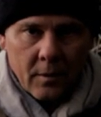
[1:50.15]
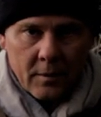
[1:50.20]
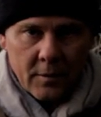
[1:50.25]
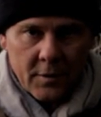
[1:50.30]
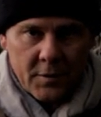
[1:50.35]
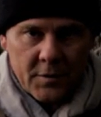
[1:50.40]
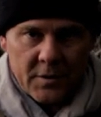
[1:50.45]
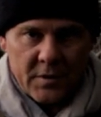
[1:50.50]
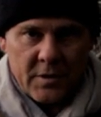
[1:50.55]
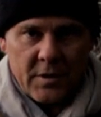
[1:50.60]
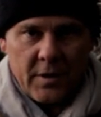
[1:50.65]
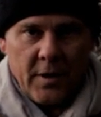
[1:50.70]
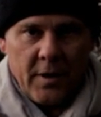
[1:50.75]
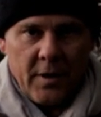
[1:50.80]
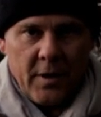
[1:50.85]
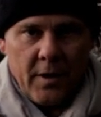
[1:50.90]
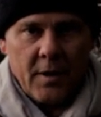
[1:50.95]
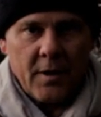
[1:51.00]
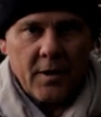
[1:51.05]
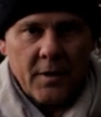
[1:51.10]
This is
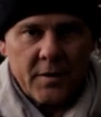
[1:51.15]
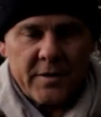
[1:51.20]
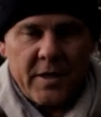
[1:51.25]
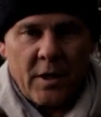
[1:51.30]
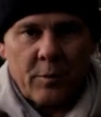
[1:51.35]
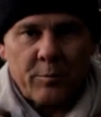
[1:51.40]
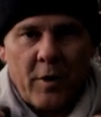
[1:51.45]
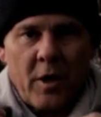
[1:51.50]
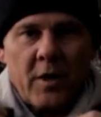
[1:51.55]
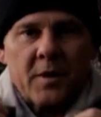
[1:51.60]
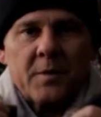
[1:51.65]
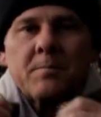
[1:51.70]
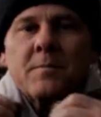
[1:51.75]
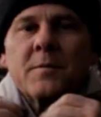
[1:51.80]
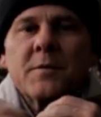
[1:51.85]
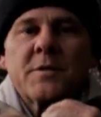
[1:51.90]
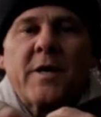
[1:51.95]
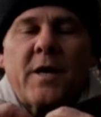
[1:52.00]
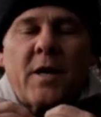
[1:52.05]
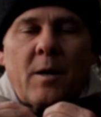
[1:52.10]
the Zeltbahn
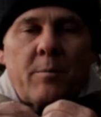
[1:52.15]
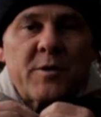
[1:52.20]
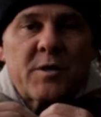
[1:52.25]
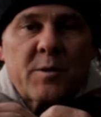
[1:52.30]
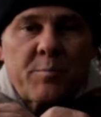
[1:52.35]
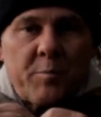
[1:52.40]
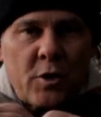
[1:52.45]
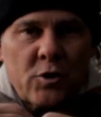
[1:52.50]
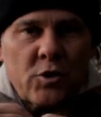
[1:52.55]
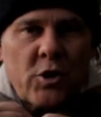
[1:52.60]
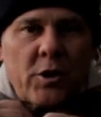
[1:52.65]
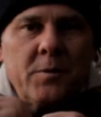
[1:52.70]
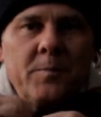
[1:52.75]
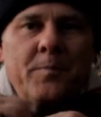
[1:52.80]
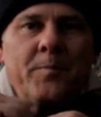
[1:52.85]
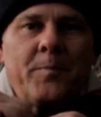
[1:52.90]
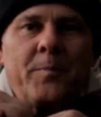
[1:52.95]
set up as a poncho.